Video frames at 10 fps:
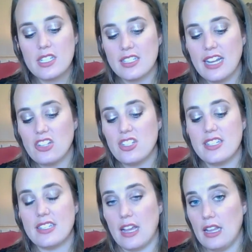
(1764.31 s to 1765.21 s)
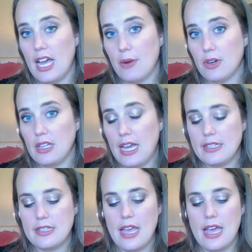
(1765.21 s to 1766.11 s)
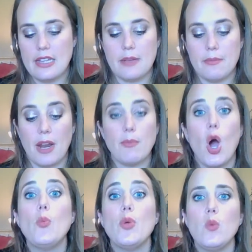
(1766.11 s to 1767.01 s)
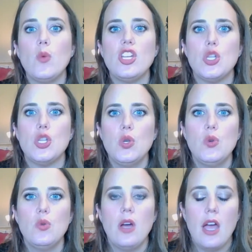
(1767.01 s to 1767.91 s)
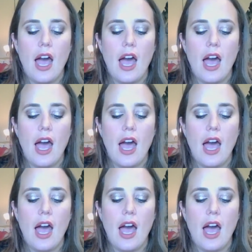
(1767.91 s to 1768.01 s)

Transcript: doesn't actually sell Hourglass yet, and I'm hoping we do.